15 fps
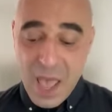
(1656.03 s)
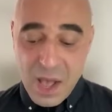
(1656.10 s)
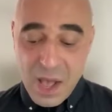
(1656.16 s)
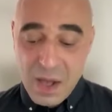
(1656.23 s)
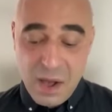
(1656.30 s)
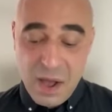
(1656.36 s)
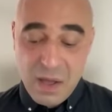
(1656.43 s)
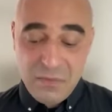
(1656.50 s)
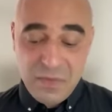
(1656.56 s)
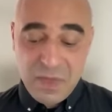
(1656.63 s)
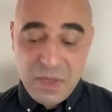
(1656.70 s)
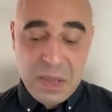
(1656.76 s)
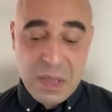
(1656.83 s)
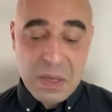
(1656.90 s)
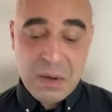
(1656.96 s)
I
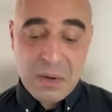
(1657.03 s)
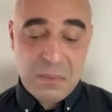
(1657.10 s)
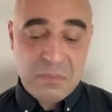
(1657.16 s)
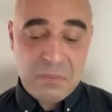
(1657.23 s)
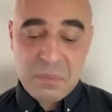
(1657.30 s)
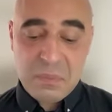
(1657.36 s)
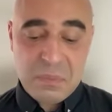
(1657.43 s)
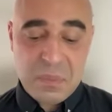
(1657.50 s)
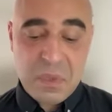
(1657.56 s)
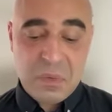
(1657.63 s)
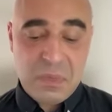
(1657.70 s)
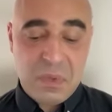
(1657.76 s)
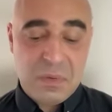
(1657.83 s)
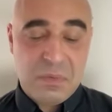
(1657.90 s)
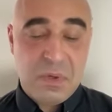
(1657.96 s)
think
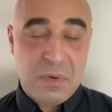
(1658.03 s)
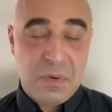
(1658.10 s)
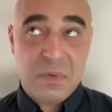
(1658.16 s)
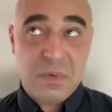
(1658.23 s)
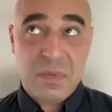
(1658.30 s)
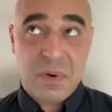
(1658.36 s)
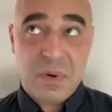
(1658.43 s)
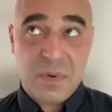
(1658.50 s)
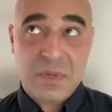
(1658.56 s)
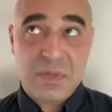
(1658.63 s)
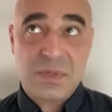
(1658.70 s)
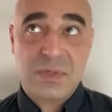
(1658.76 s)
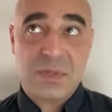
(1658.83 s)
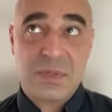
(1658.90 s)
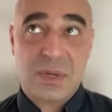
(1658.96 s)
there
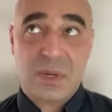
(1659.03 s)
is